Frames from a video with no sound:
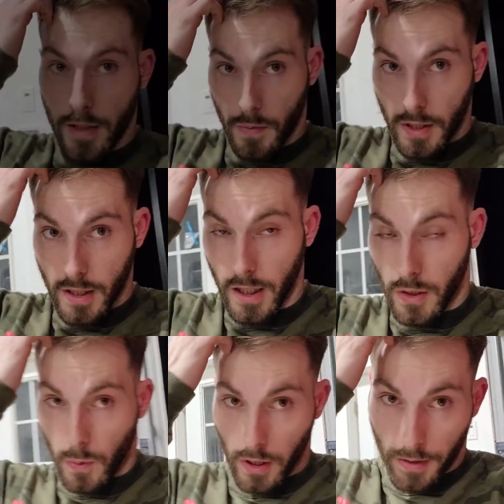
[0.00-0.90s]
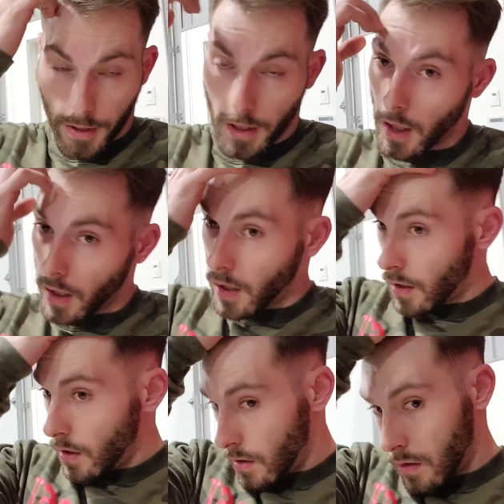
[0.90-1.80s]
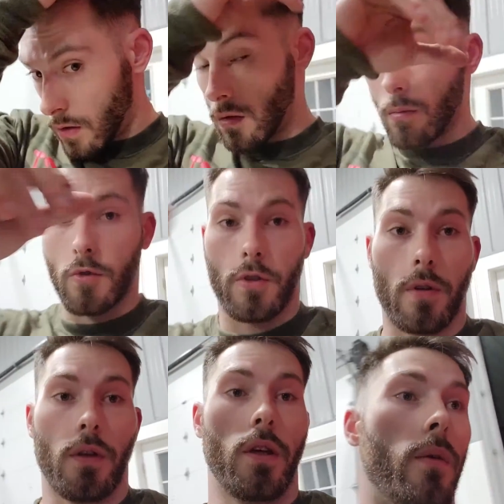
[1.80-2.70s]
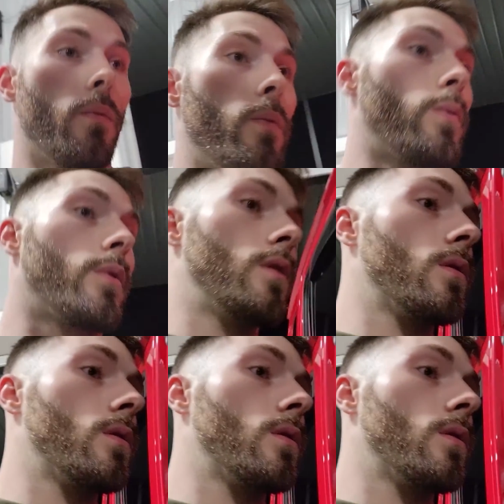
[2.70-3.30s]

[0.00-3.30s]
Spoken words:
Well, I got the wiring done. I'll show you that real